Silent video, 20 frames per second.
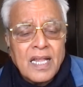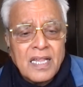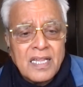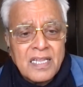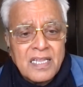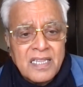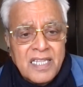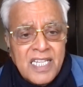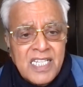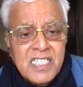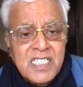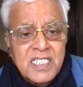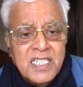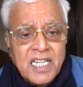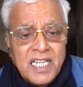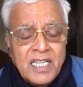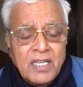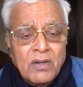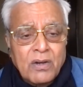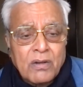These
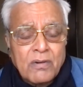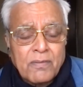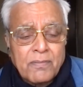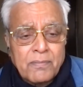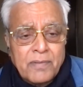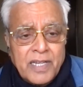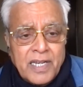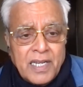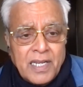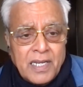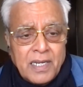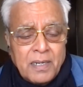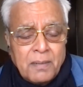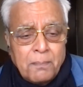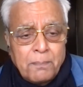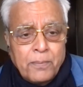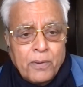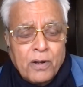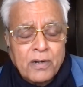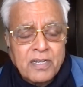three are very
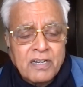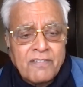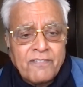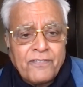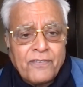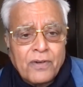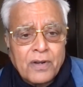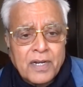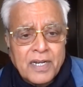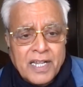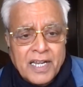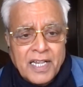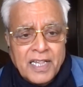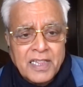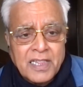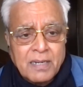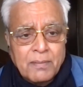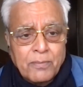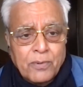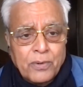important for
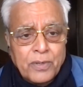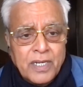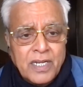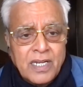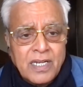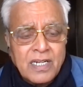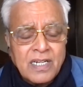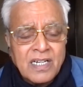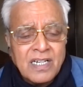Narendra Modi.